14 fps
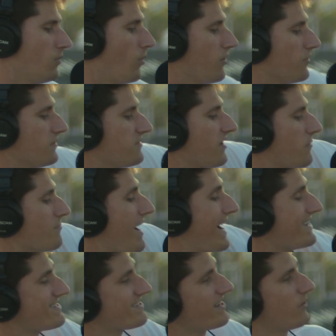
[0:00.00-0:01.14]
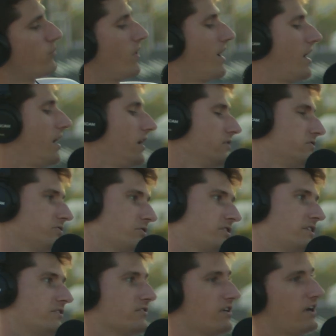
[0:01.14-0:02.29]
Whether it's like mindset wise or
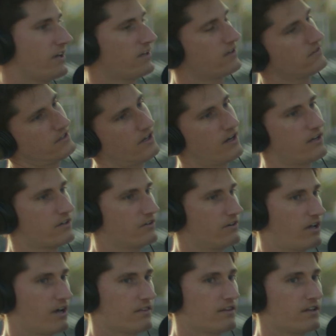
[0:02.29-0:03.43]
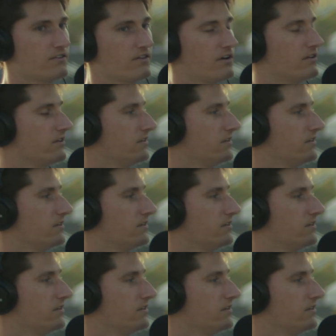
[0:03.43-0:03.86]
it's like, oh God, I could have gotten that done.